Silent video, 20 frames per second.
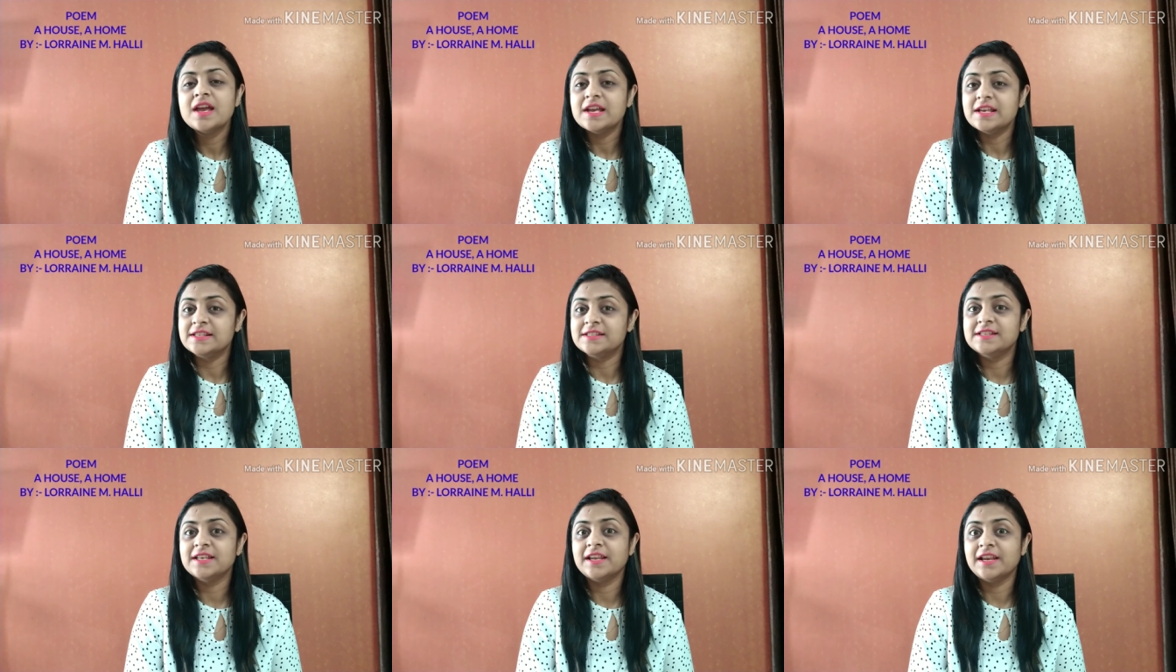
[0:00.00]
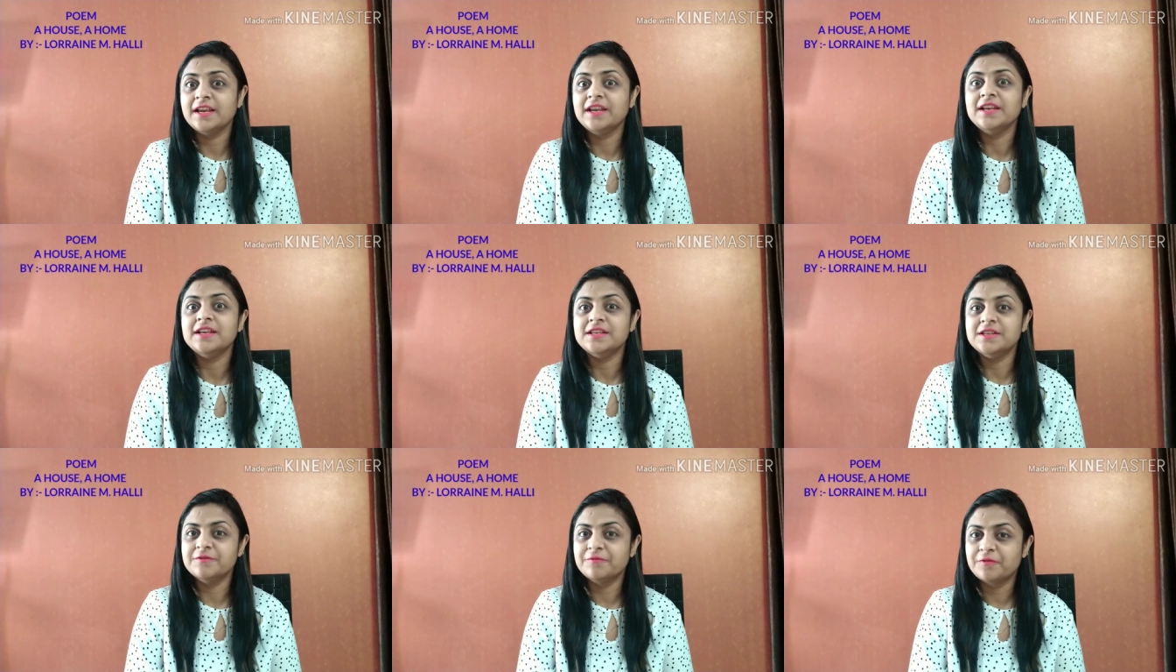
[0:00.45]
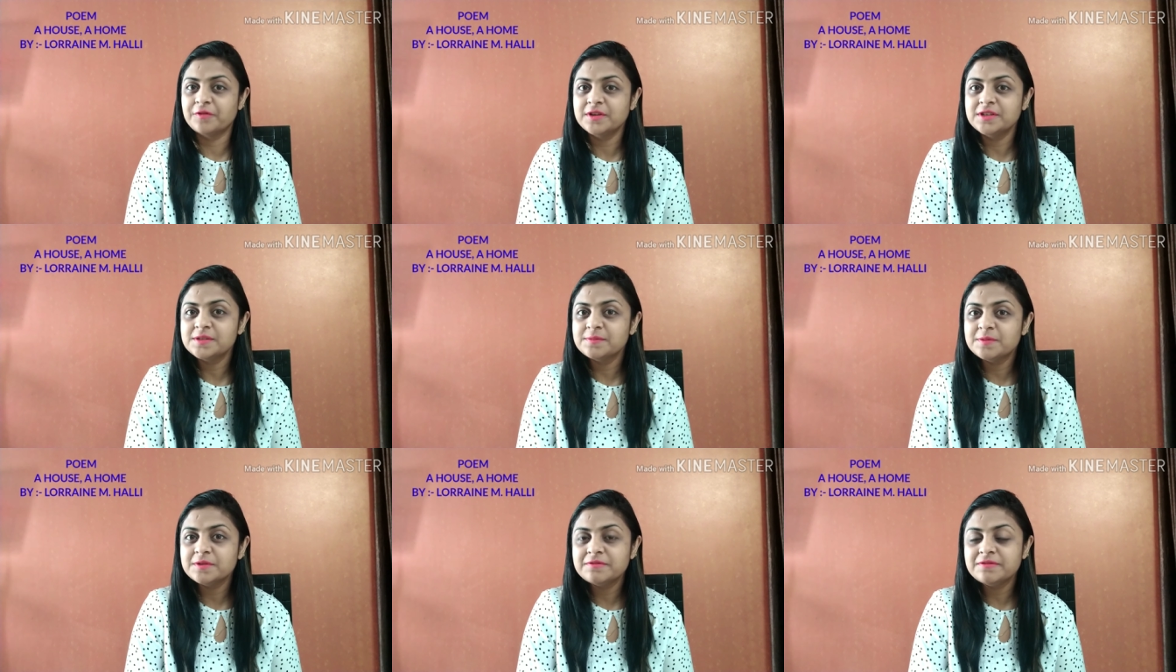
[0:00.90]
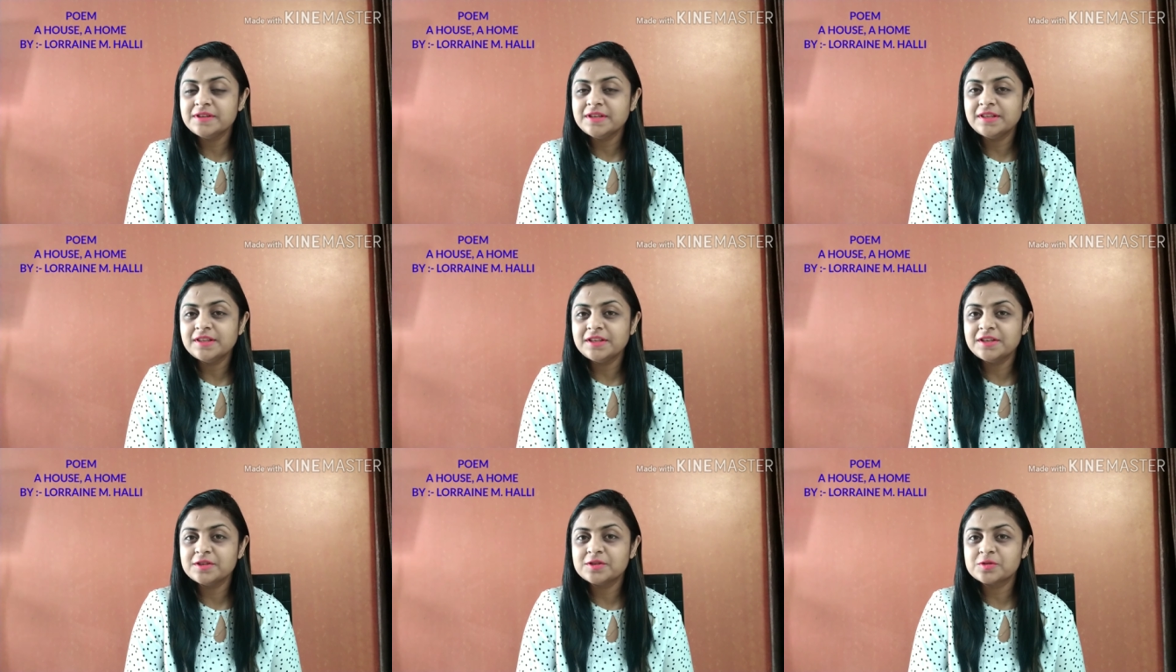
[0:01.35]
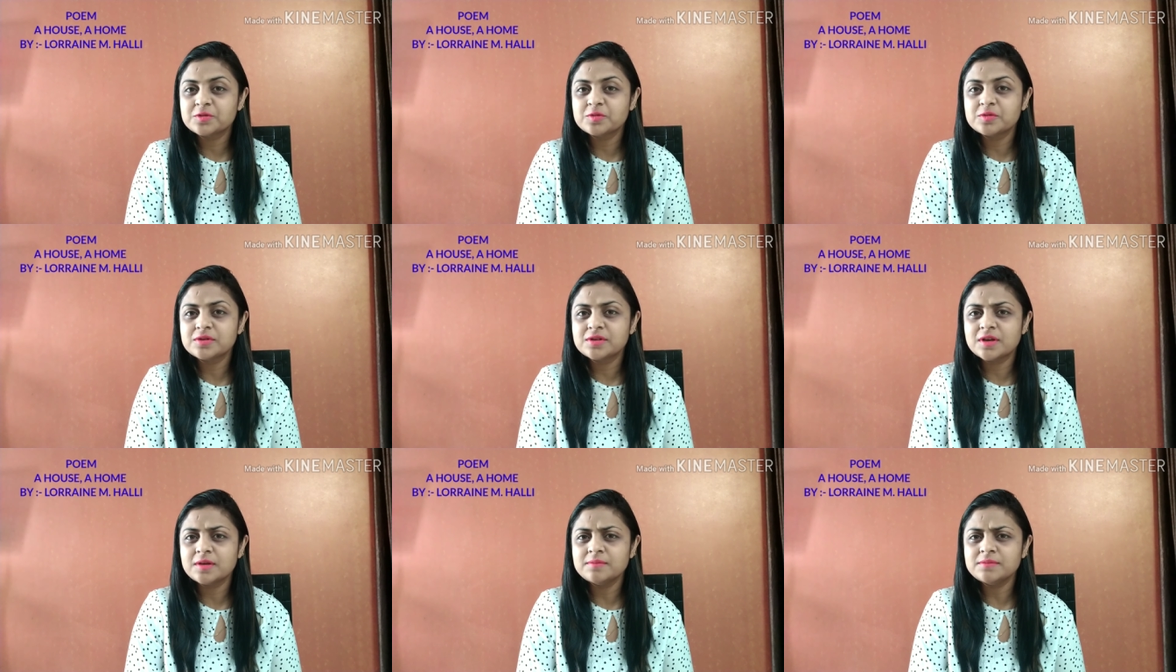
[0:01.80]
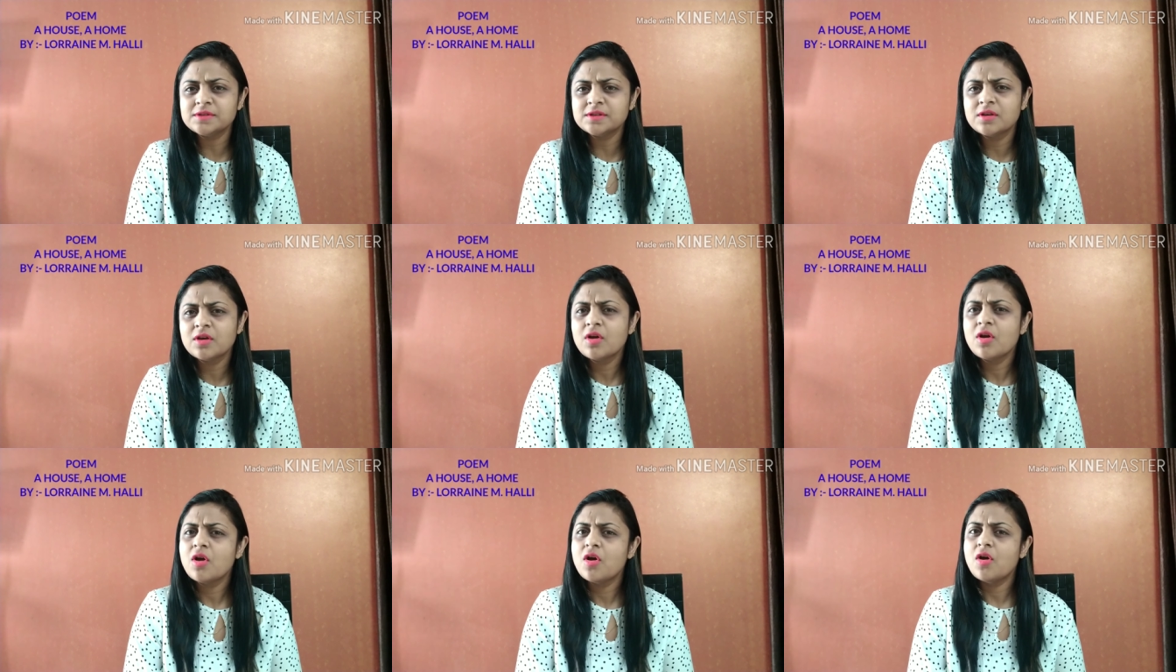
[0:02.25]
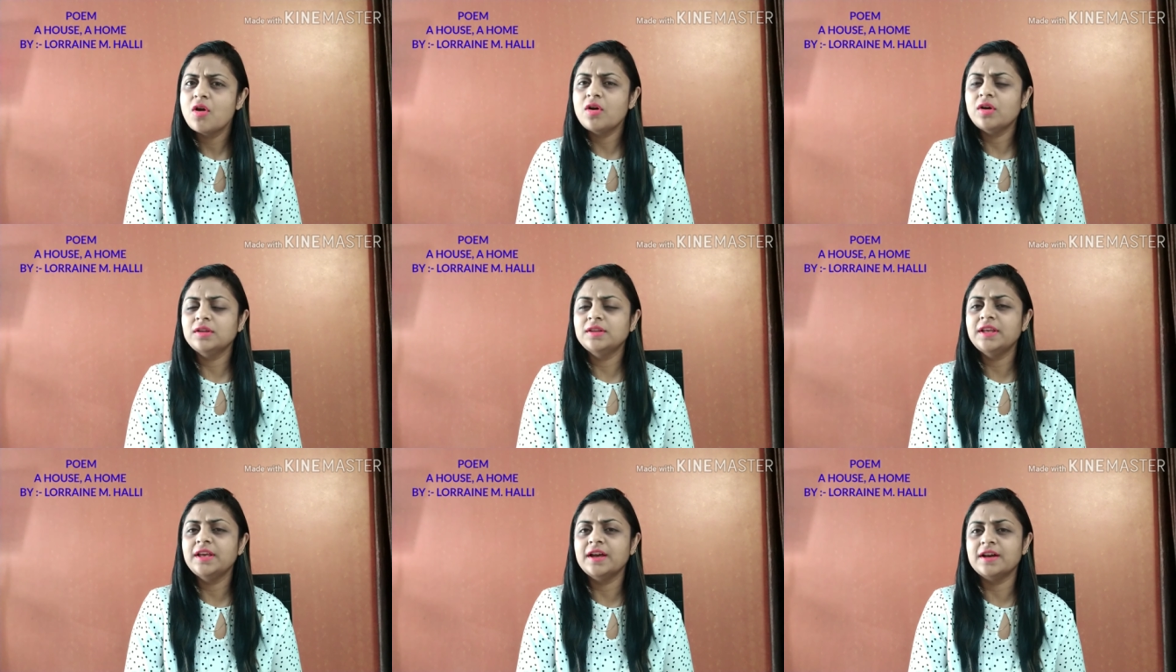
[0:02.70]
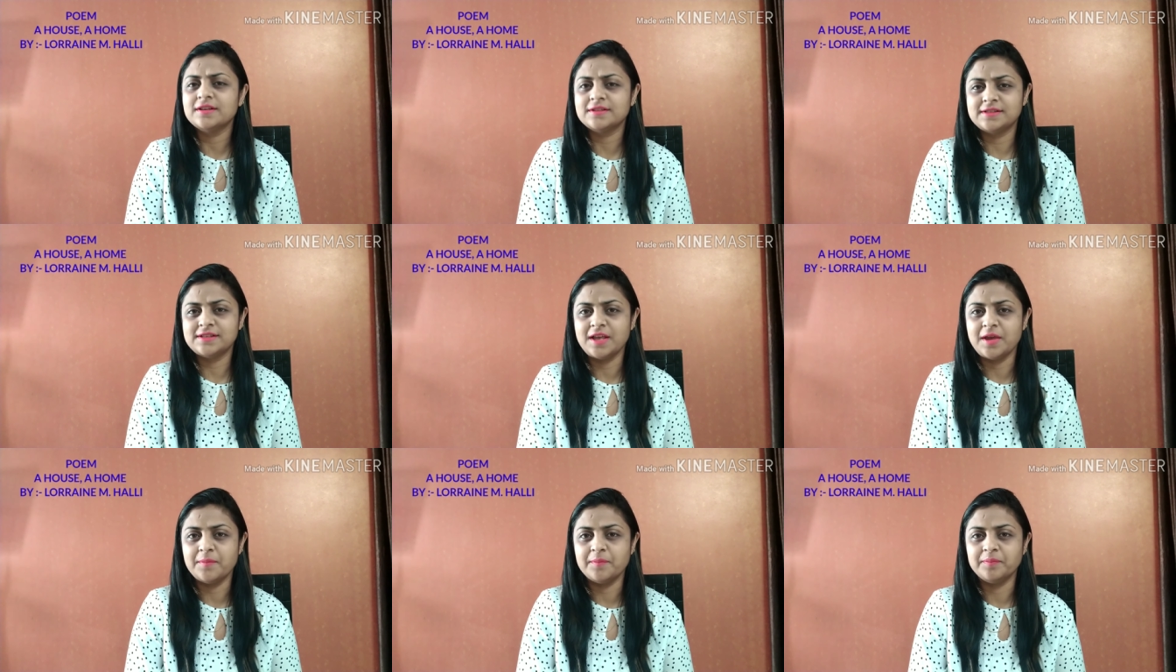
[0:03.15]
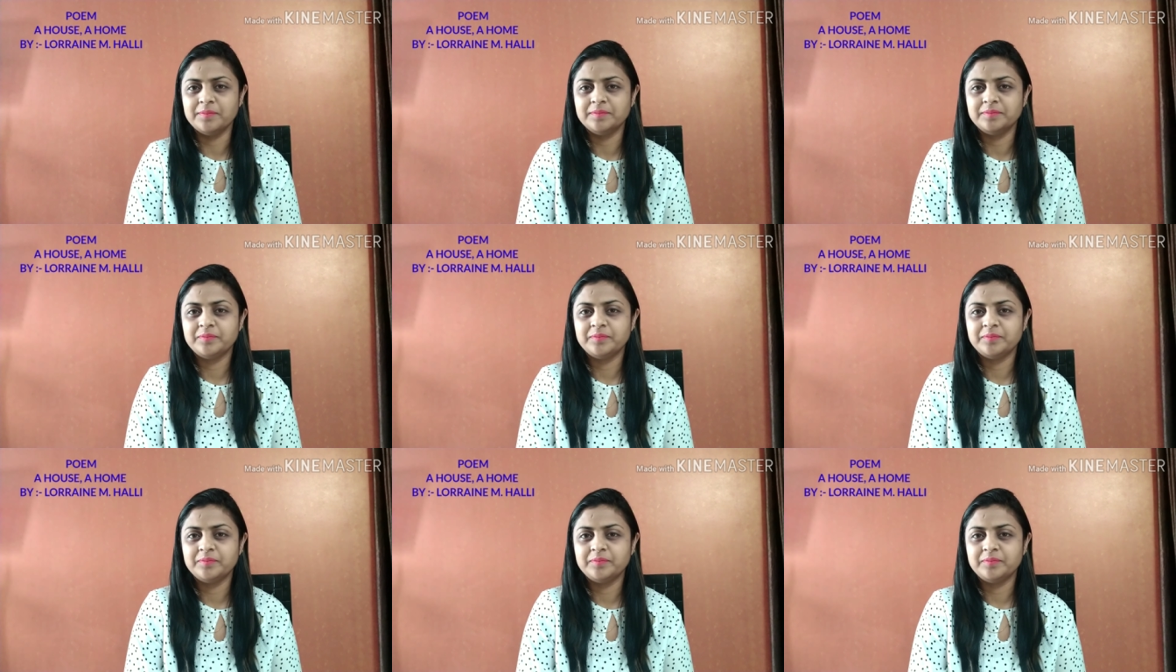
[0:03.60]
Is there any difference between these two terms or they are same?